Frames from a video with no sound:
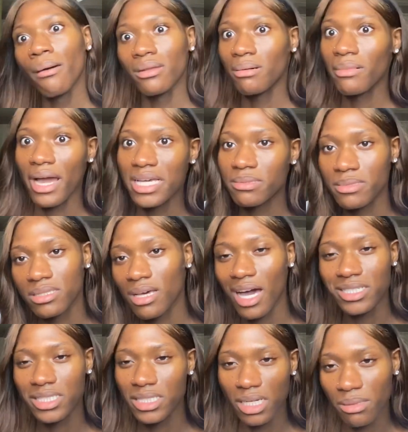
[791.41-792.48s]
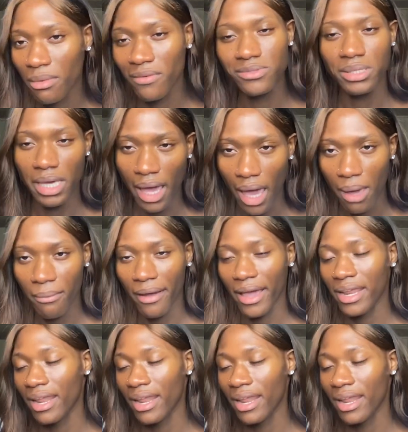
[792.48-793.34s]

no more aspects. So I just talked him off till he came, right?